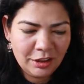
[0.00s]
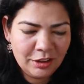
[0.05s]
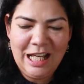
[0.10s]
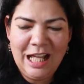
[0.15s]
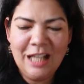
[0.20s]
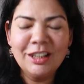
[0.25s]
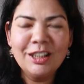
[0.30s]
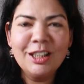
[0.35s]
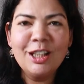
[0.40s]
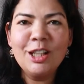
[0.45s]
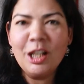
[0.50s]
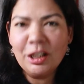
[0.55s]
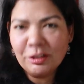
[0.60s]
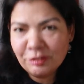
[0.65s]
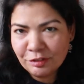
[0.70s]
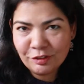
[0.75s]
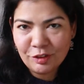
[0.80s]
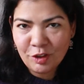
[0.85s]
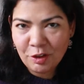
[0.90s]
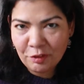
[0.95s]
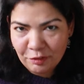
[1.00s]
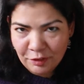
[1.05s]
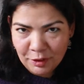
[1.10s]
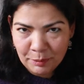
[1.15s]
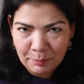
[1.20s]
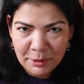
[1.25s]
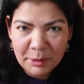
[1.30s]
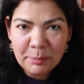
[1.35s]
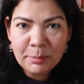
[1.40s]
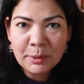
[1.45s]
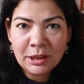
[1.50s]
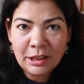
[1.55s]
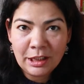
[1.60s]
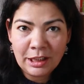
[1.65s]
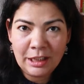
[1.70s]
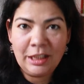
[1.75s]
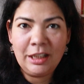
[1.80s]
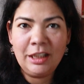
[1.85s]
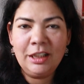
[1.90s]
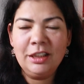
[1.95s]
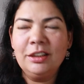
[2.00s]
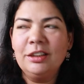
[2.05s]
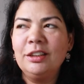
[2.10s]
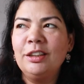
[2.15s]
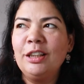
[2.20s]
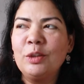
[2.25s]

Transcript: and the love of the people there